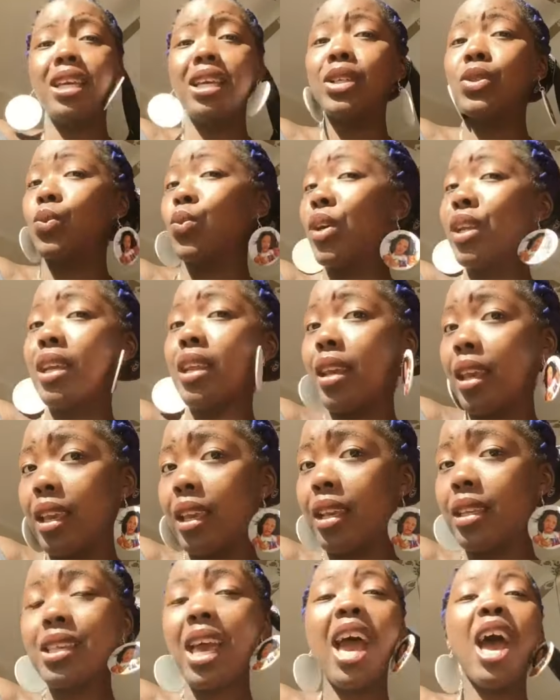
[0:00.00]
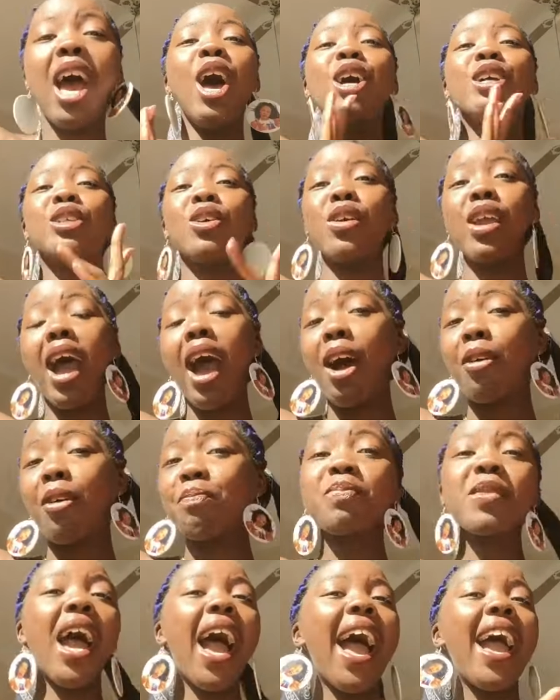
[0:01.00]
is what it is. So yeah,
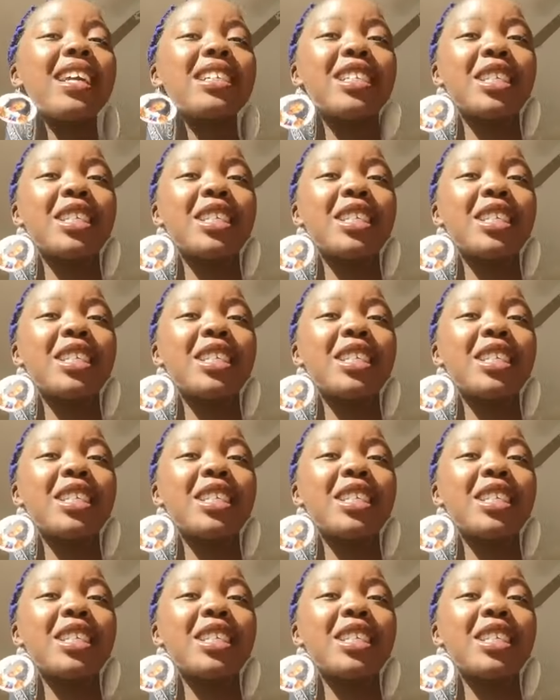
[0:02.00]
I